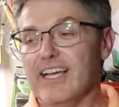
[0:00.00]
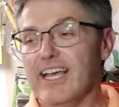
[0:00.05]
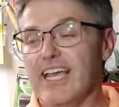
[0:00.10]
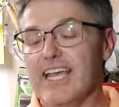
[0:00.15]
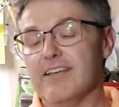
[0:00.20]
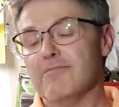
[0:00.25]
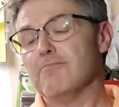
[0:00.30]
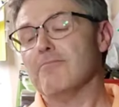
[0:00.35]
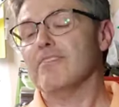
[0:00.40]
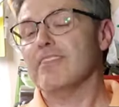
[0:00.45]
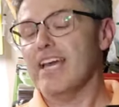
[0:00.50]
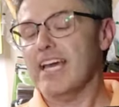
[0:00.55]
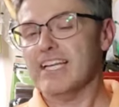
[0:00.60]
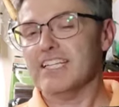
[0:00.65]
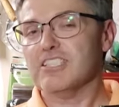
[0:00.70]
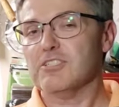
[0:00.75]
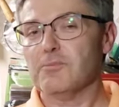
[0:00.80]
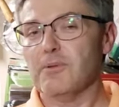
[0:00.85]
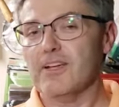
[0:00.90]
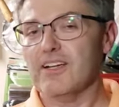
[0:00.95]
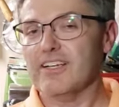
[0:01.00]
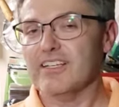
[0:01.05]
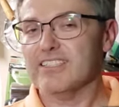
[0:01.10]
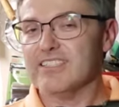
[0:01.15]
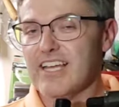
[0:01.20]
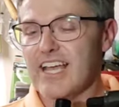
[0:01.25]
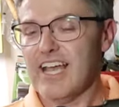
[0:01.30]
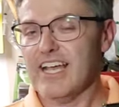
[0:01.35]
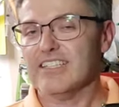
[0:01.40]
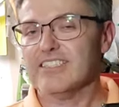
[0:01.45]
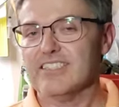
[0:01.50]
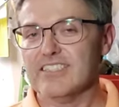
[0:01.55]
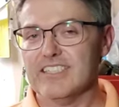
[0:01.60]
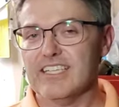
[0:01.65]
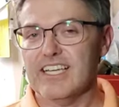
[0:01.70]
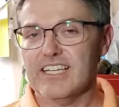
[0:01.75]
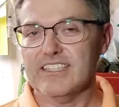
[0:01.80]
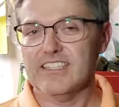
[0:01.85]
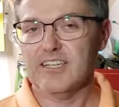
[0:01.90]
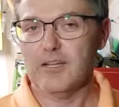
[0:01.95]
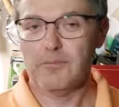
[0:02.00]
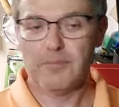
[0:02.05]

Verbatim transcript: And that experience actually ended